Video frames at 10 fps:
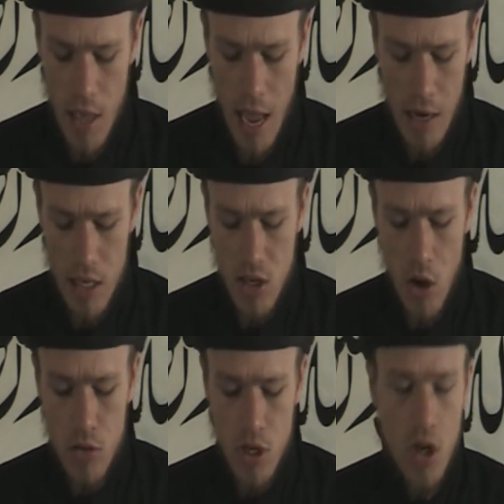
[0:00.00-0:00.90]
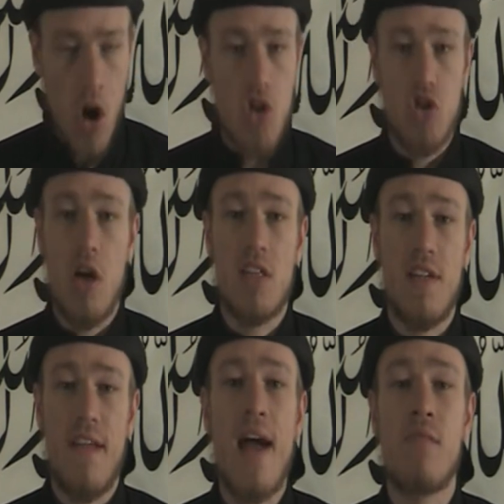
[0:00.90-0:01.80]
And this goes to the contrast
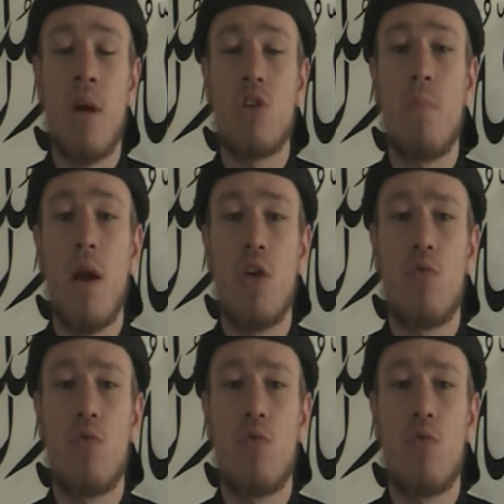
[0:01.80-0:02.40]
of how much money you